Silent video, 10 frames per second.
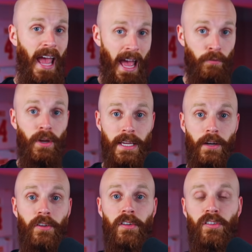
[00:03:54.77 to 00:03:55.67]
every
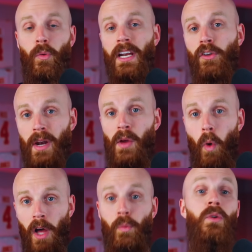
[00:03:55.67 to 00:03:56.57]
year since
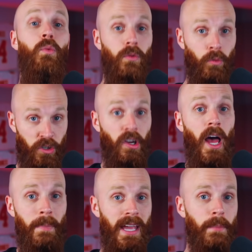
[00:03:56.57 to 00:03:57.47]
2021 when
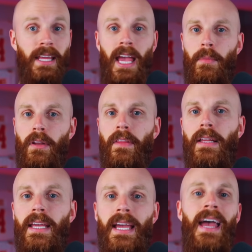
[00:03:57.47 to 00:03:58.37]
Rashod Bateman came into the
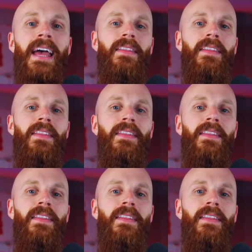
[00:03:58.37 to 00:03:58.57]
league,